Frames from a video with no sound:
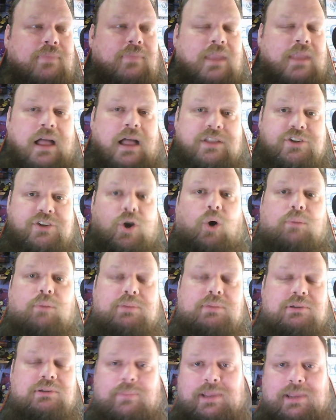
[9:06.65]
a job
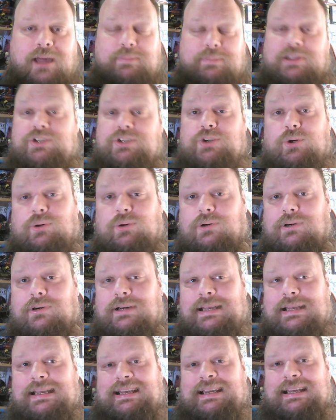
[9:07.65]
or become a chore.
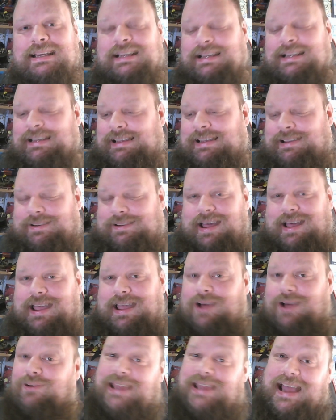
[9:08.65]
I
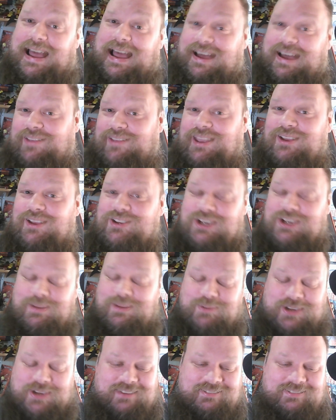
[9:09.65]
already have a YouTube
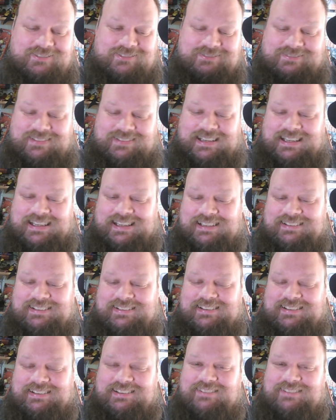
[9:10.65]
channel,
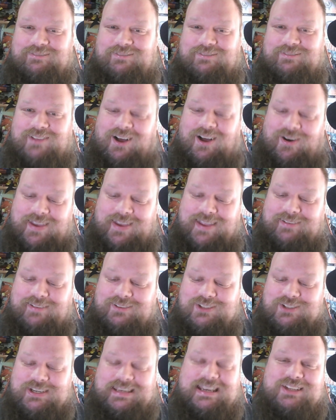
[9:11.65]

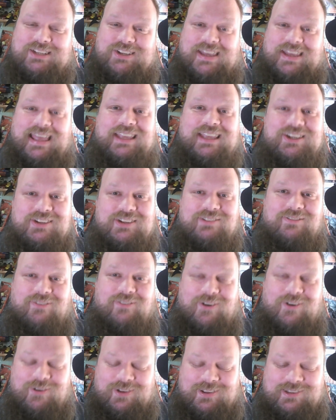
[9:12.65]
archaeology and education
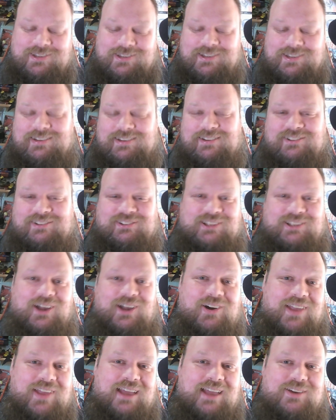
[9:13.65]
focused, called
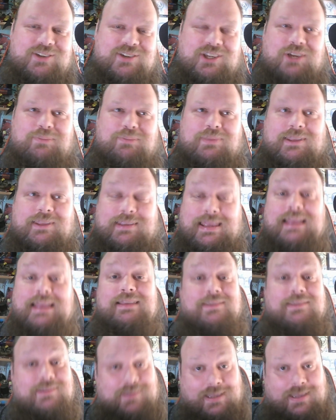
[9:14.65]
Archaeo Soup, that
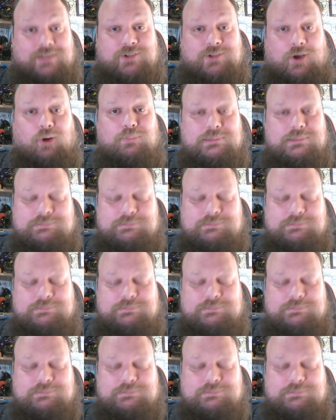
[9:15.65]
is a job.